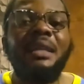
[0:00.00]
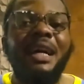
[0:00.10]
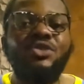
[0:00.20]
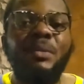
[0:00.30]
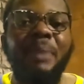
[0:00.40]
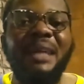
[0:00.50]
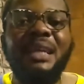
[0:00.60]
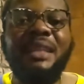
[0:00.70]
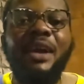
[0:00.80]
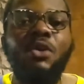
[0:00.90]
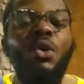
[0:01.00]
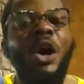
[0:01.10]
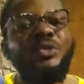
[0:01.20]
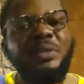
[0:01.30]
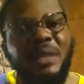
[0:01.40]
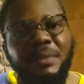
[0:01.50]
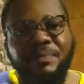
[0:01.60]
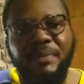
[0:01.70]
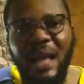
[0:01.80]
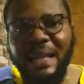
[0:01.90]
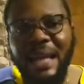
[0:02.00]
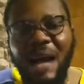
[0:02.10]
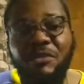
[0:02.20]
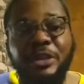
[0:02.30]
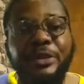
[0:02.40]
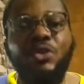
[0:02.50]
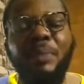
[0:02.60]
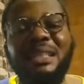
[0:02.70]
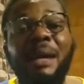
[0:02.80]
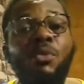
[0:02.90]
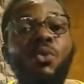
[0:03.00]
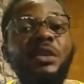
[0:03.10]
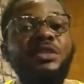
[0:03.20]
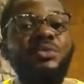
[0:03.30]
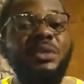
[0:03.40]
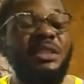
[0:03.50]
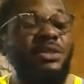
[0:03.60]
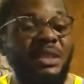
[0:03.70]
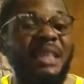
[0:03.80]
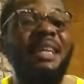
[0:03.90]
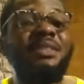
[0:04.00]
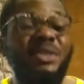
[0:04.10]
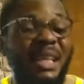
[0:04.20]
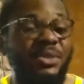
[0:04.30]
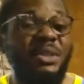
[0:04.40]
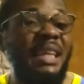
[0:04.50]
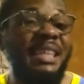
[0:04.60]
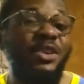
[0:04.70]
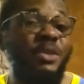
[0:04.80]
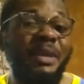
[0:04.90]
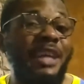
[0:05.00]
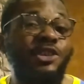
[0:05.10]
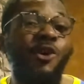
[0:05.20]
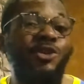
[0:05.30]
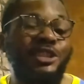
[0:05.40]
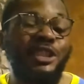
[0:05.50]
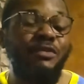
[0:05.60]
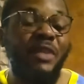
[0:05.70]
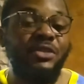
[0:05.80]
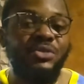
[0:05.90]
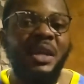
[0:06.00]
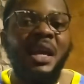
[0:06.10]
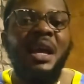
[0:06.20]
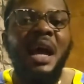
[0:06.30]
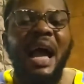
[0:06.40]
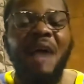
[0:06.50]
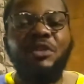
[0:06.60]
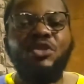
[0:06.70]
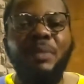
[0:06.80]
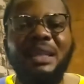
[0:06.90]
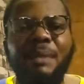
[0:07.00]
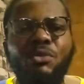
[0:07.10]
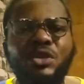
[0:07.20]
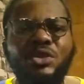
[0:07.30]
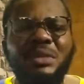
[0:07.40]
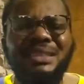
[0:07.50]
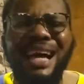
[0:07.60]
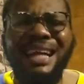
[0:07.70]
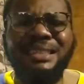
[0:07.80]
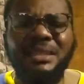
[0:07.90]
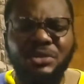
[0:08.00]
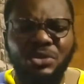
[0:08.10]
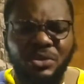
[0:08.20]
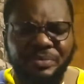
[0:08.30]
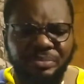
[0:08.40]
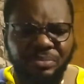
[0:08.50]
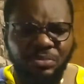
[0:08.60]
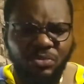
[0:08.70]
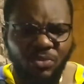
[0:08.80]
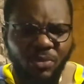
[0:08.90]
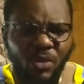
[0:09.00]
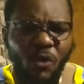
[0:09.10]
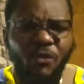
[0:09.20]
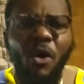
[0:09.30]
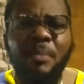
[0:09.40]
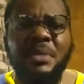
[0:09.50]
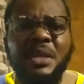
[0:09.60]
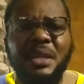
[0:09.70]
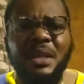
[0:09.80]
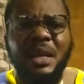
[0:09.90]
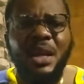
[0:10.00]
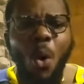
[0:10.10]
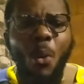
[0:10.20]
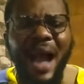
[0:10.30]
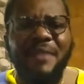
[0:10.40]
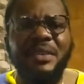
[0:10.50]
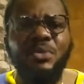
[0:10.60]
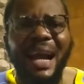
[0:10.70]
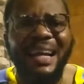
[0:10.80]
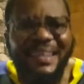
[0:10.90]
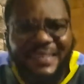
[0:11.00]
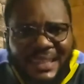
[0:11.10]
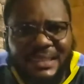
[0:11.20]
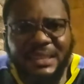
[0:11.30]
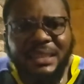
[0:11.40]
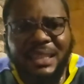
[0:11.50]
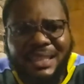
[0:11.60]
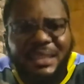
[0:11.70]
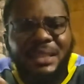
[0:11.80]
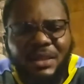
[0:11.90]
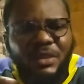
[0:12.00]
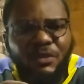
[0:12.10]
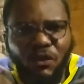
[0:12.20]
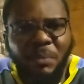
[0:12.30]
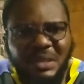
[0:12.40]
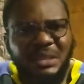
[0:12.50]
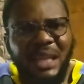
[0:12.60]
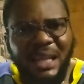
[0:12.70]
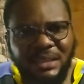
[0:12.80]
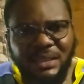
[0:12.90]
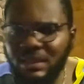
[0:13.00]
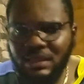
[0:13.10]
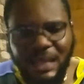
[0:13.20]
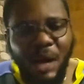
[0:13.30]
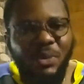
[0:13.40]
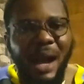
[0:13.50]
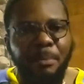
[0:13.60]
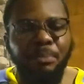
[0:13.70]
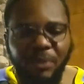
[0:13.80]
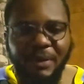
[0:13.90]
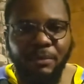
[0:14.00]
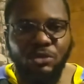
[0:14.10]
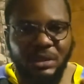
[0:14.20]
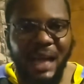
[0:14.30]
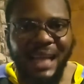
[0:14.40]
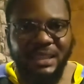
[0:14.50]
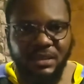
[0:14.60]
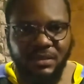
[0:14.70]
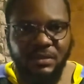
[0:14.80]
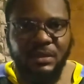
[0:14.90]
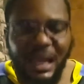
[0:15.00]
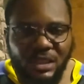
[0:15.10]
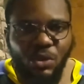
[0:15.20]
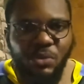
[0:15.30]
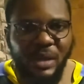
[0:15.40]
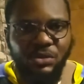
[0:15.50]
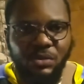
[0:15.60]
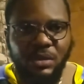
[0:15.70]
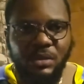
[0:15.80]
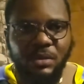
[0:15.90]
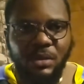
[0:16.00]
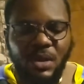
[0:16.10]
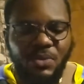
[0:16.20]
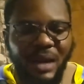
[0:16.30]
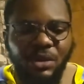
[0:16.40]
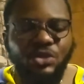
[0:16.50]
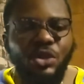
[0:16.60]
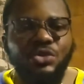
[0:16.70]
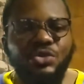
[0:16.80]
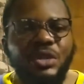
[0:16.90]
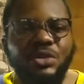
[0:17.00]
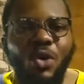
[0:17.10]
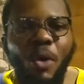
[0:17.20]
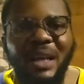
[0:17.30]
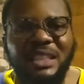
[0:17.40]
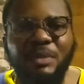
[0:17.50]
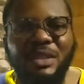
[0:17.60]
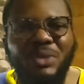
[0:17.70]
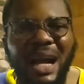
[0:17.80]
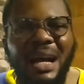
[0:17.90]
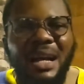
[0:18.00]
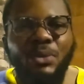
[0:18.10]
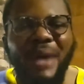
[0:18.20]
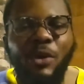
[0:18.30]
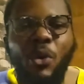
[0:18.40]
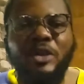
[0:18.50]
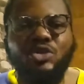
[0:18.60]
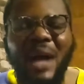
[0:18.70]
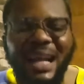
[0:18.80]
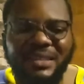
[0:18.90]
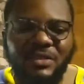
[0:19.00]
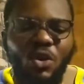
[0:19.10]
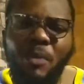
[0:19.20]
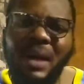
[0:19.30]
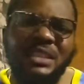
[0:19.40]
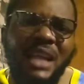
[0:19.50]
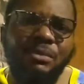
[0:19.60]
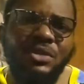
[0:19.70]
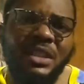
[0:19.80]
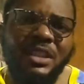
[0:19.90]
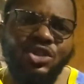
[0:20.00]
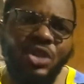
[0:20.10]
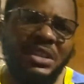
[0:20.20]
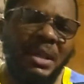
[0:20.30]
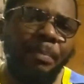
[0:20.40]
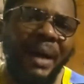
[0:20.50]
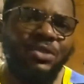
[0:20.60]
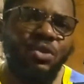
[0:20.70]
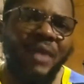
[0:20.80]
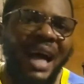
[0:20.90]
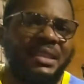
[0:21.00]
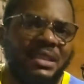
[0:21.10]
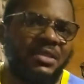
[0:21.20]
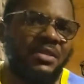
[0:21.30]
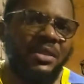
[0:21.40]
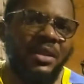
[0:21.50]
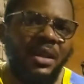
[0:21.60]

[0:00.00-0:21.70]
There are some bands that I go out with them, and I have a new band I'm working with. Those guys are going to be on Hot Kid very soon. I have a new band I'm working with, and you know, for me, we are creating from the start, like we are probably doing artistry. That's what we are doing. We are not just doing commercial music. We are going into artistry. Commercial music is just a part of artistry.